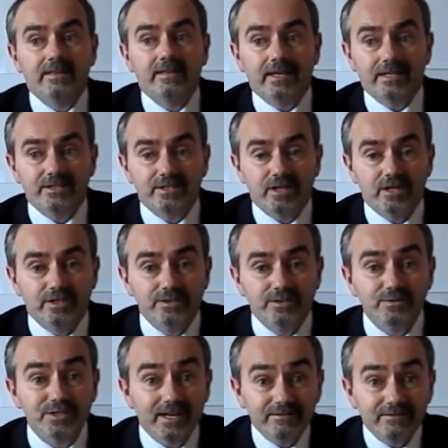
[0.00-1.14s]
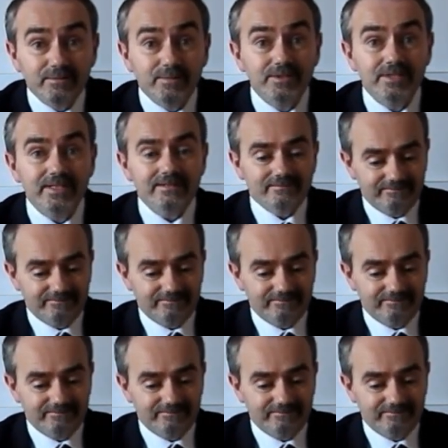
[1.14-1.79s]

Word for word: That's uh, sunshine for Monday.